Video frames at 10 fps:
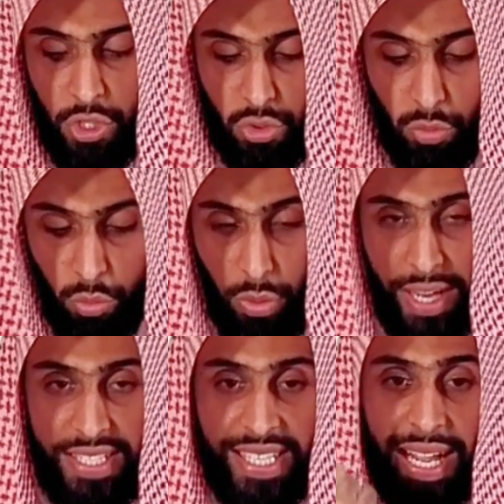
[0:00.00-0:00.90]
So
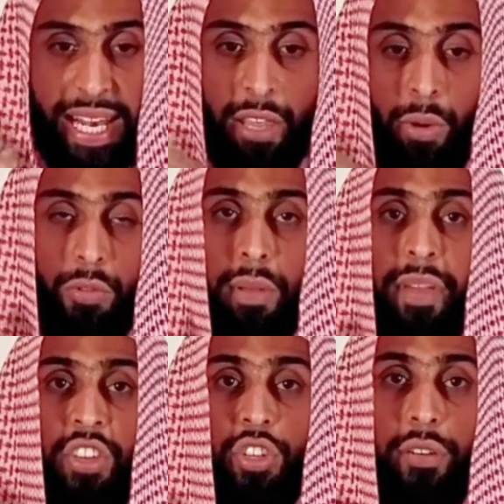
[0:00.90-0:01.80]
exactly what we
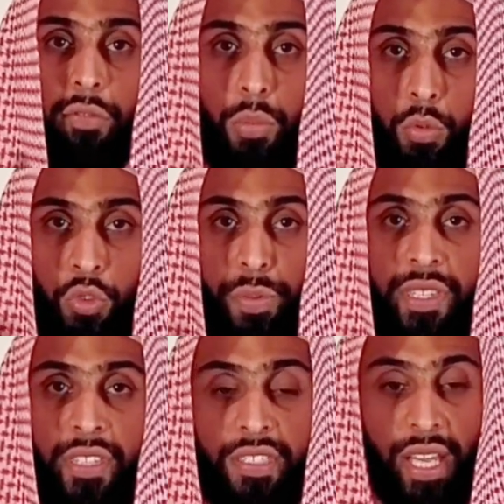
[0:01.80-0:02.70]
mentioned for
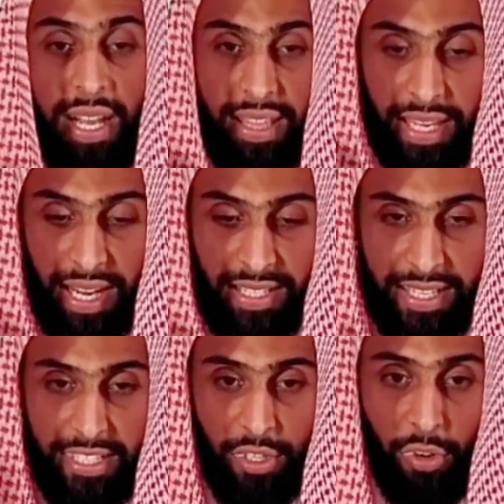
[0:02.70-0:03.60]
movement in Salah in the
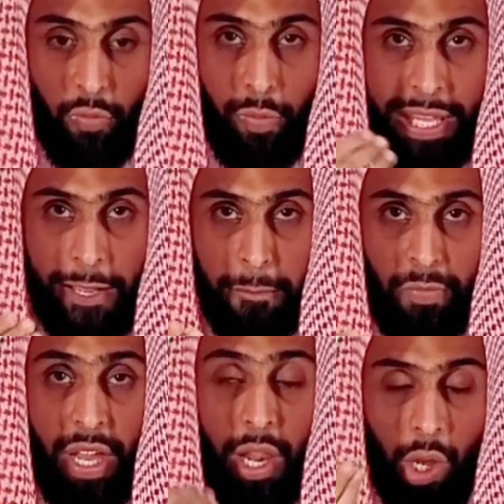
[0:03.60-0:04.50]
last lesson of being
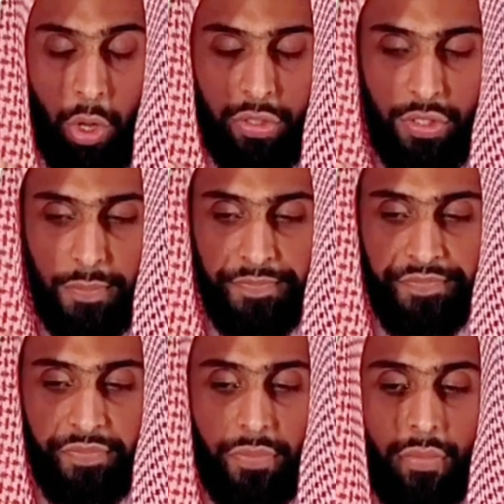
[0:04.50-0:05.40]
a lot,
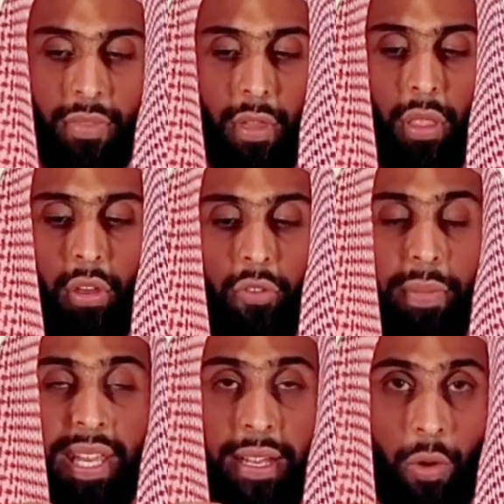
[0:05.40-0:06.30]
of
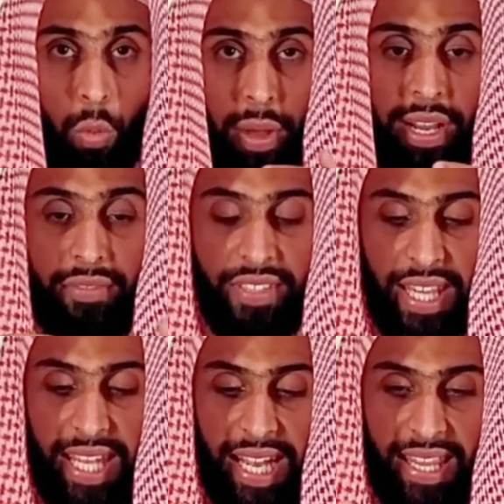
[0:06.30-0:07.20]
being one after
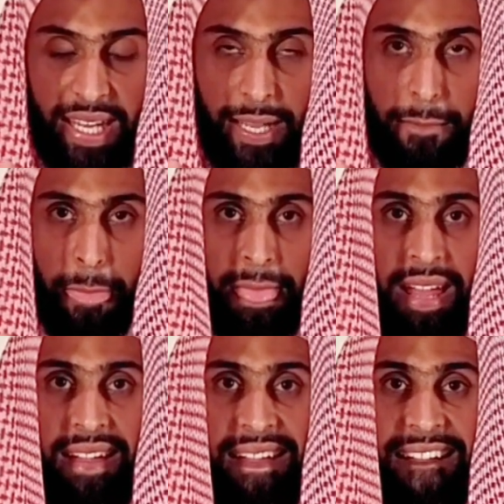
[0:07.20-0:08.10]
the other,
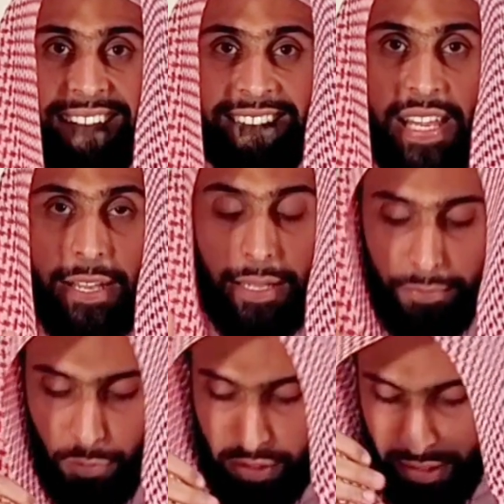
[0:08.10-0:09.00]
and
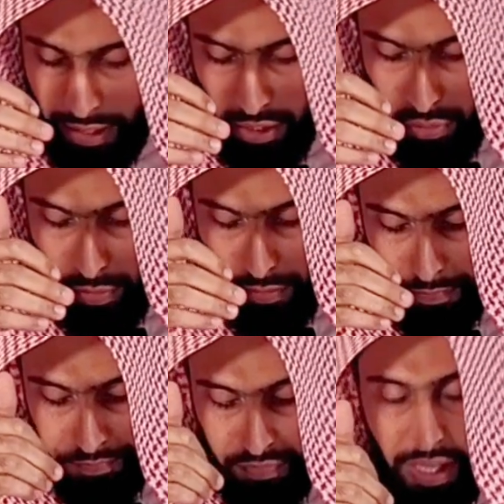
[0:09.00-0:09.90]
what's the last one?
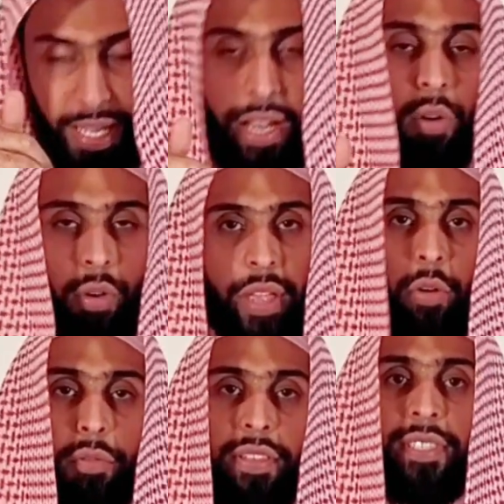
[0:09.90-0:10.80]
Okay,
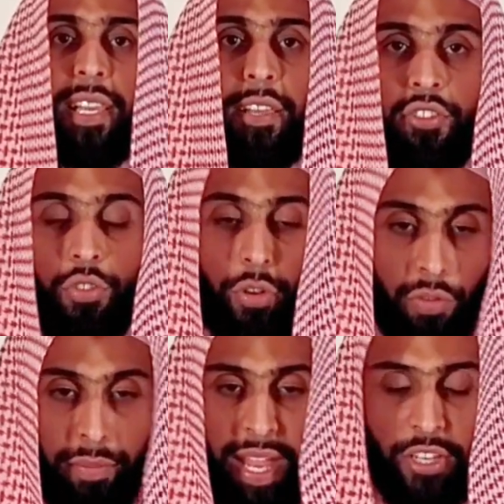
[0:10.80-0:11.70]
obviously it's not
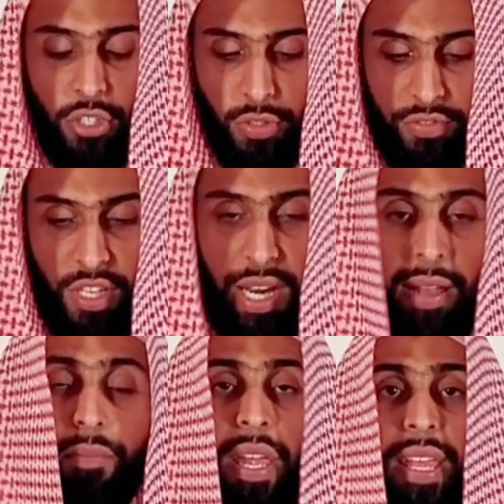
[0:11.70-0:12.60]
from the actions of
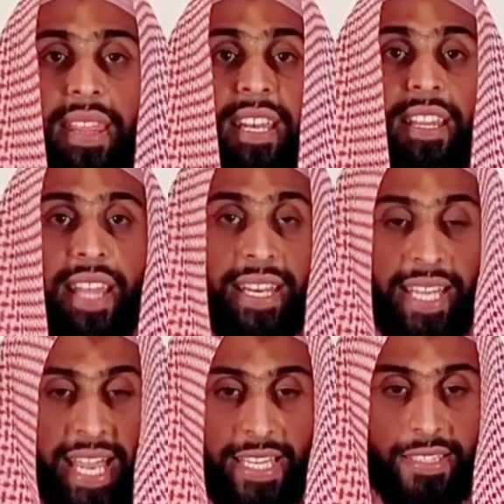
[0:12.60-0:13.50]
Salah, then in that
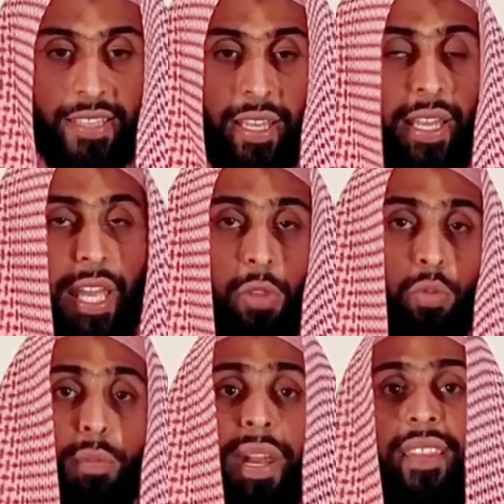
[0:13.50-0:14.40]
case it
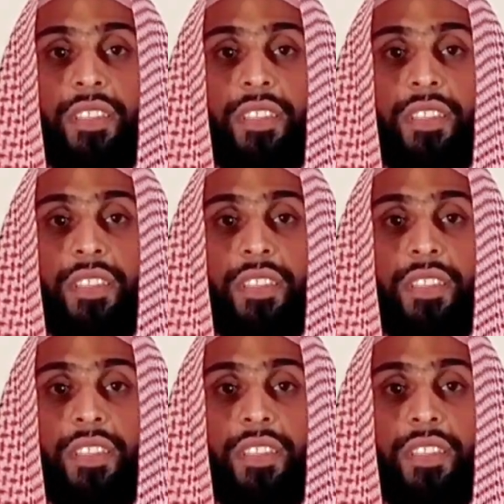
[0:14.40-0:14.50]
would break